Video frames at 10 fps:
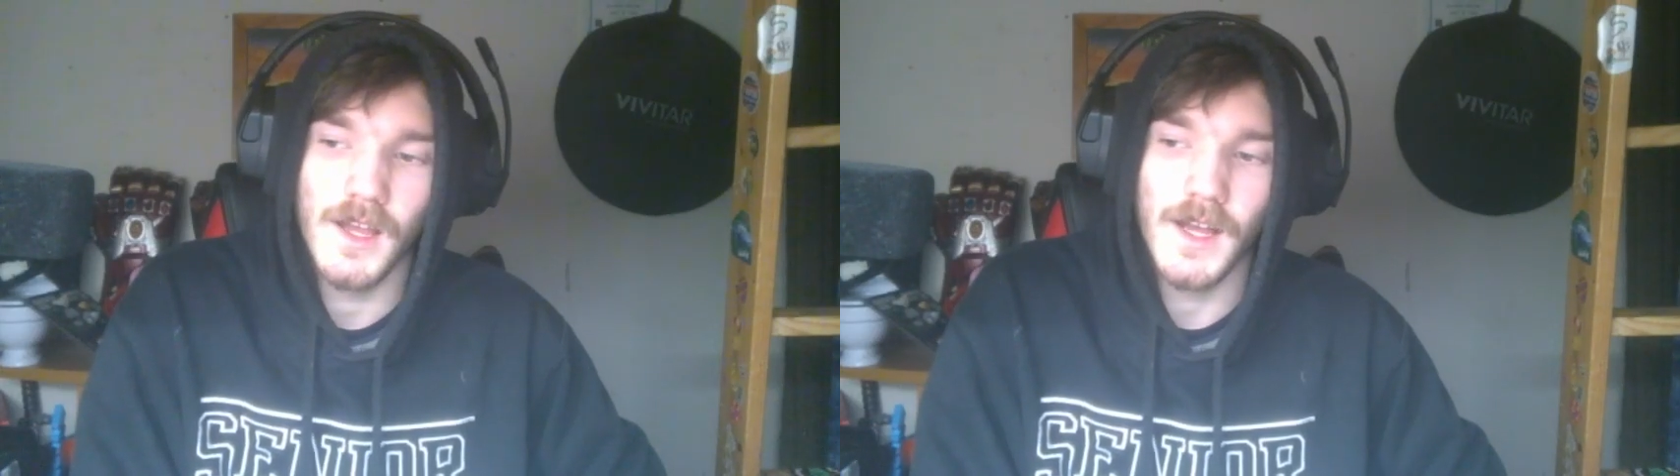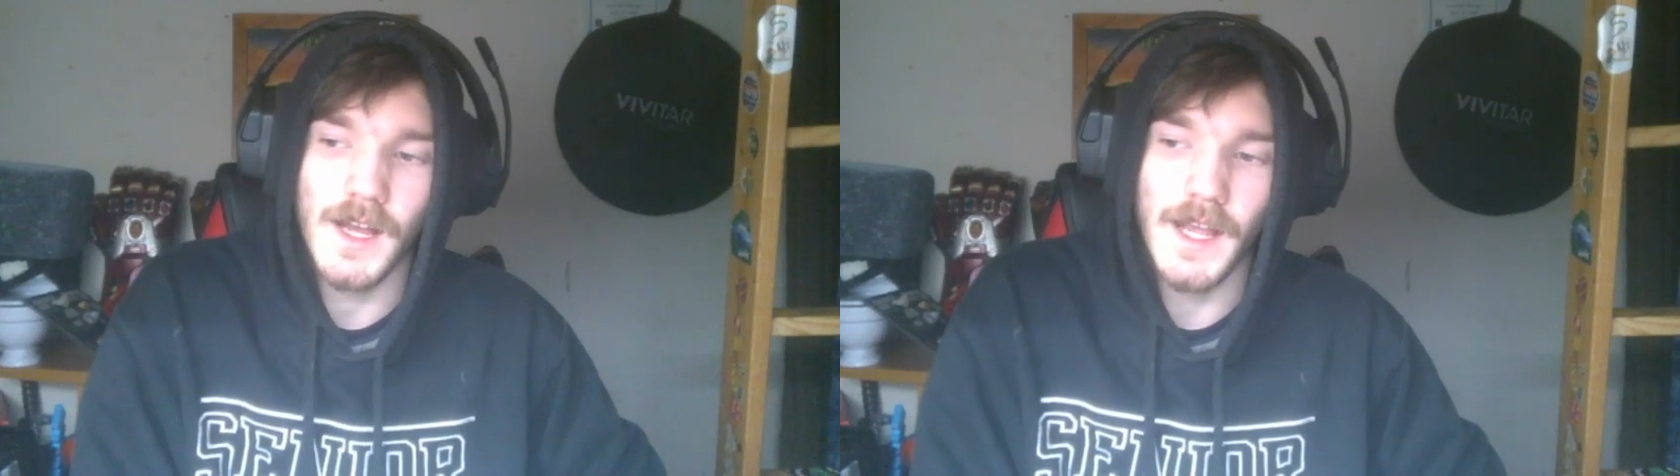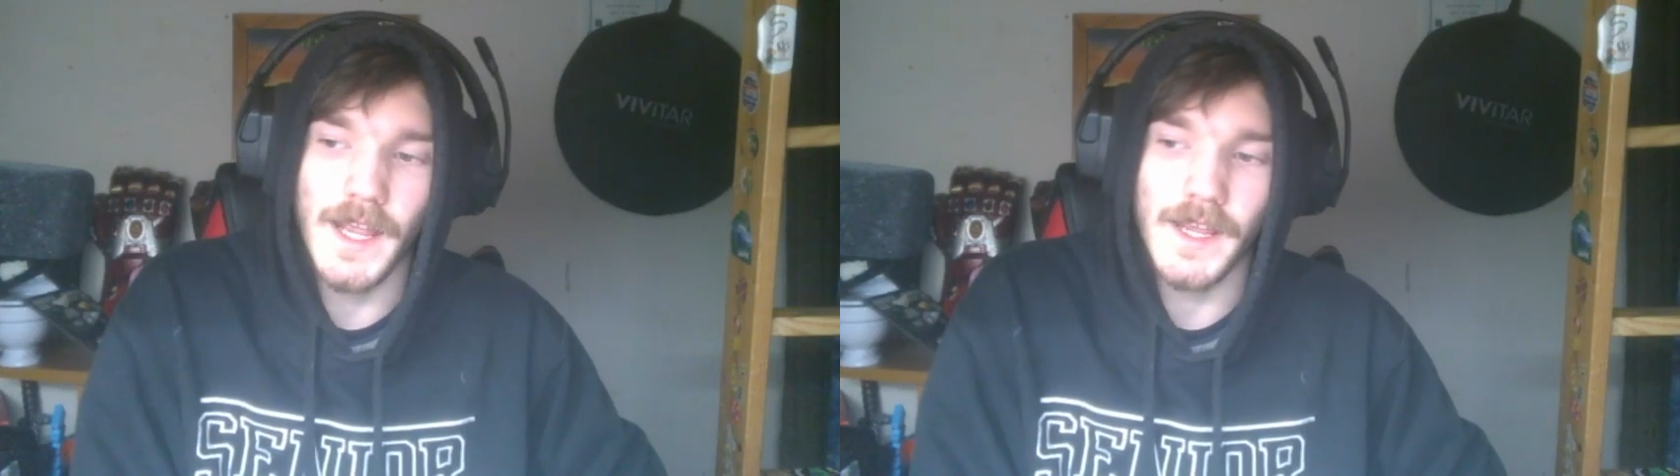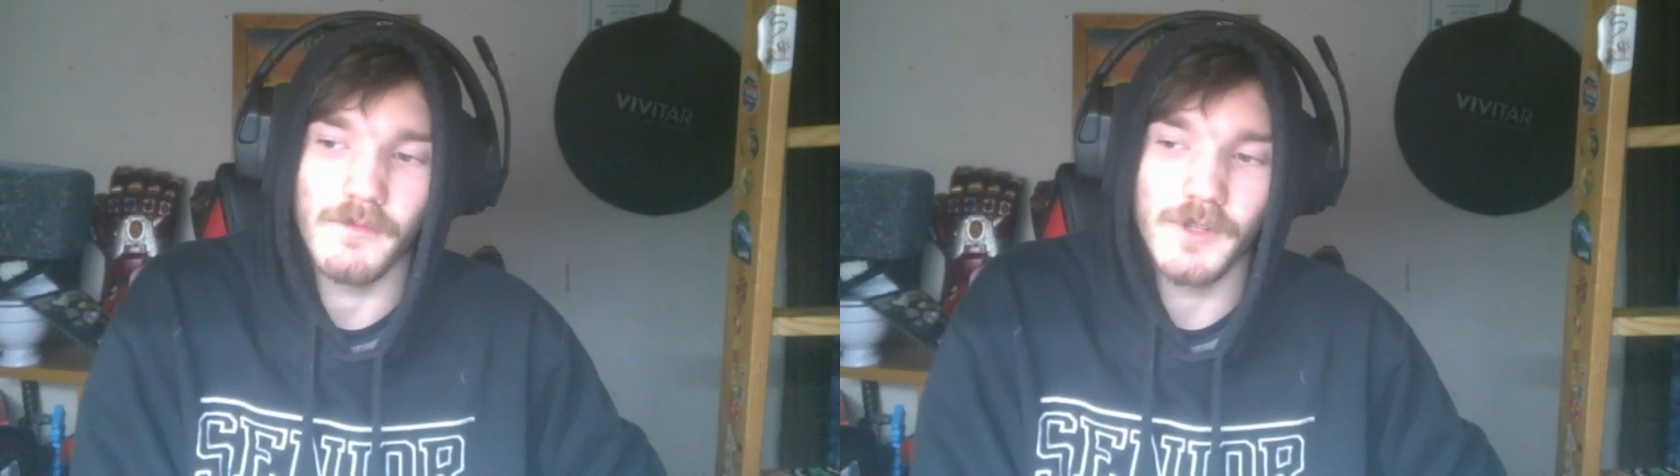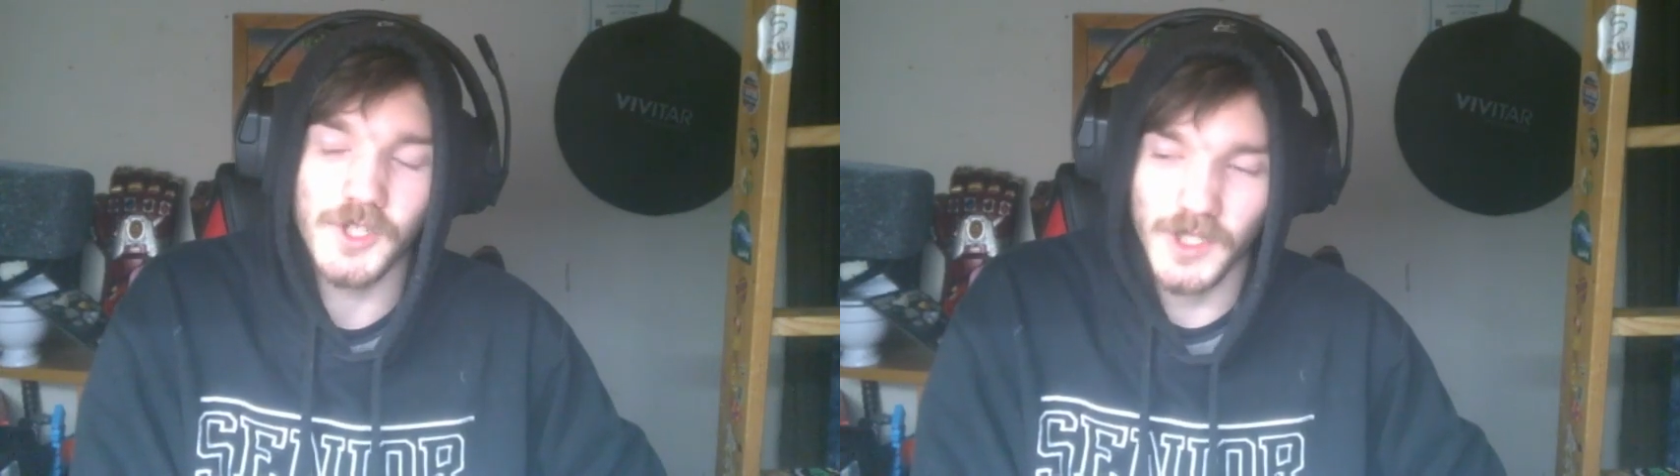I
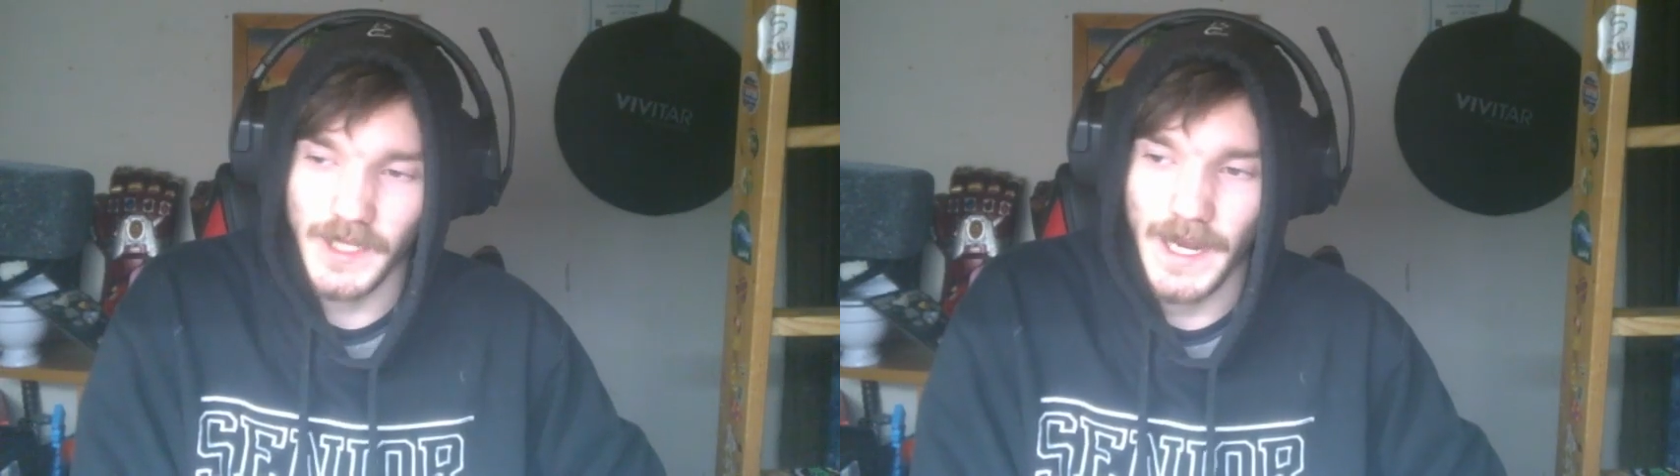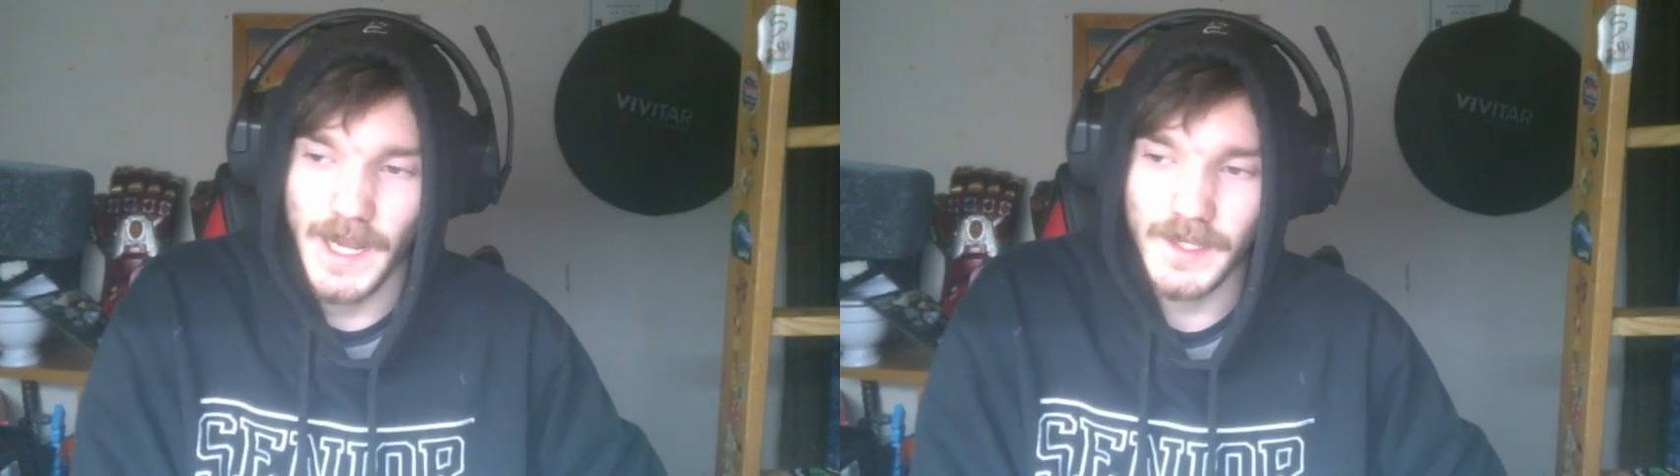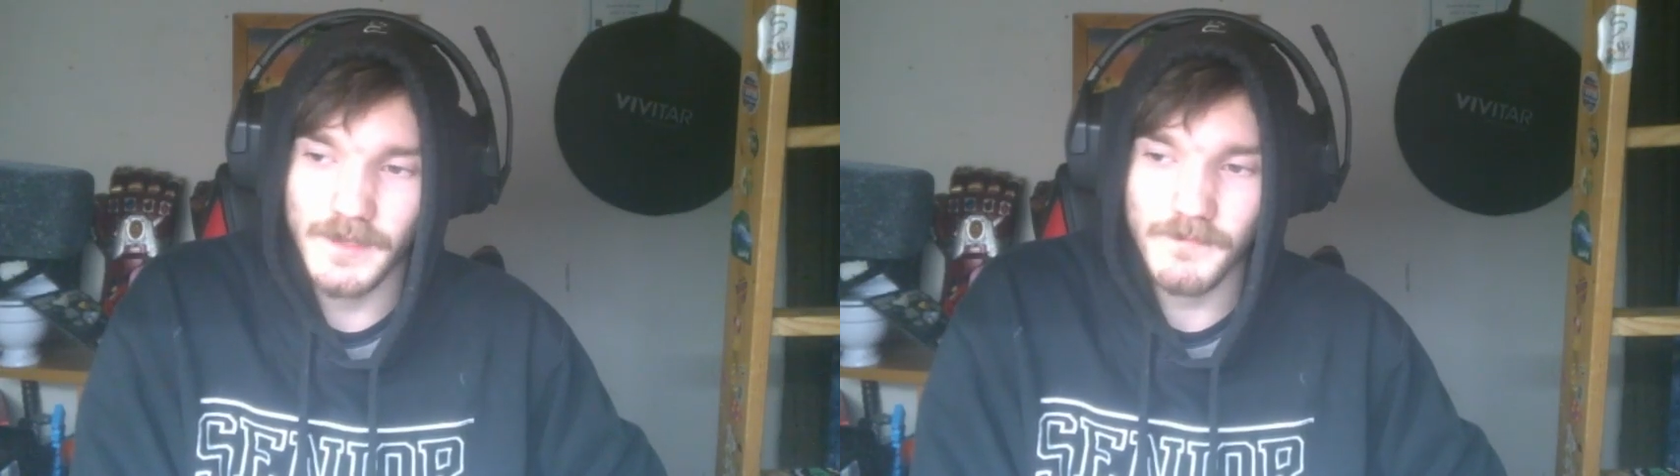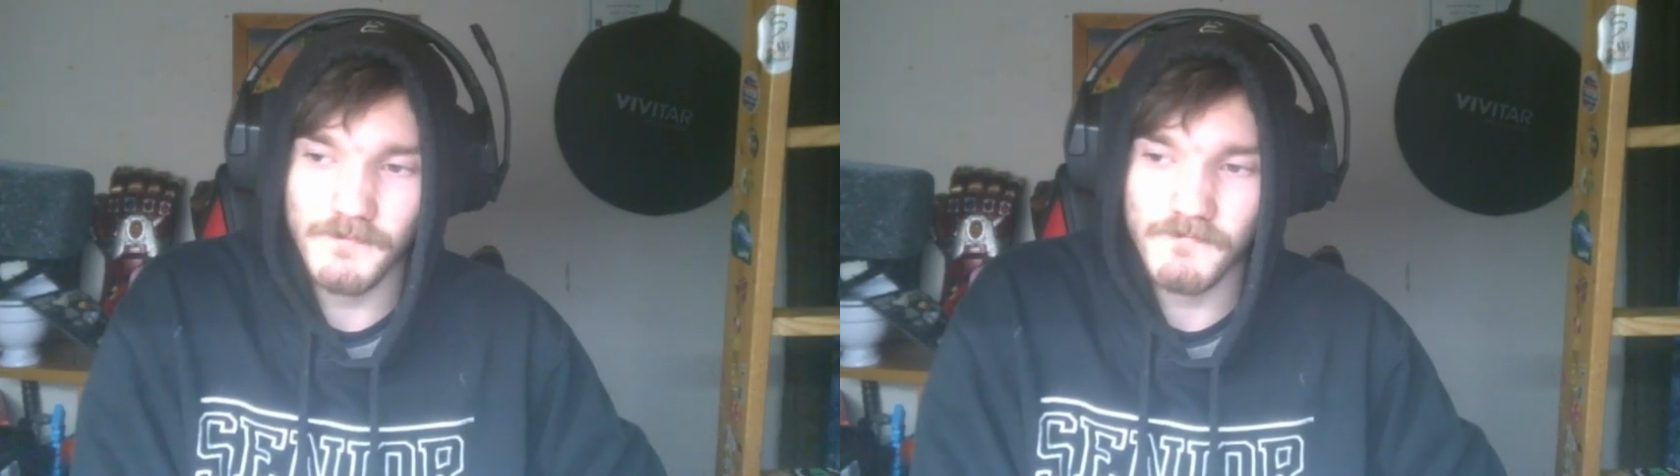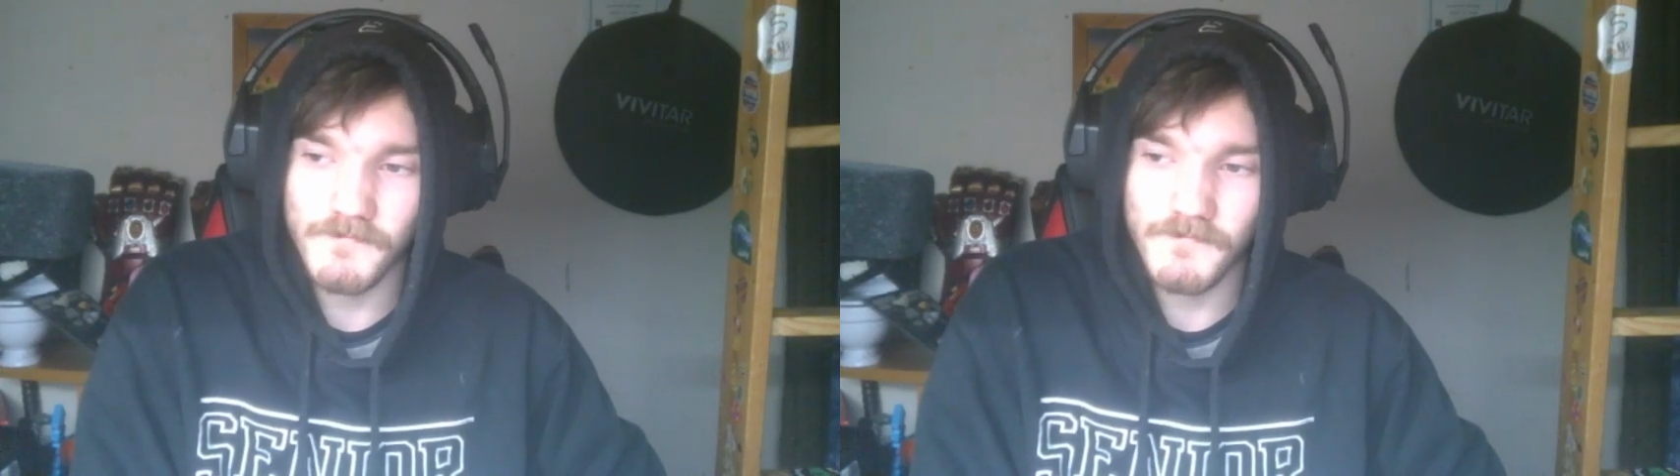originally had them.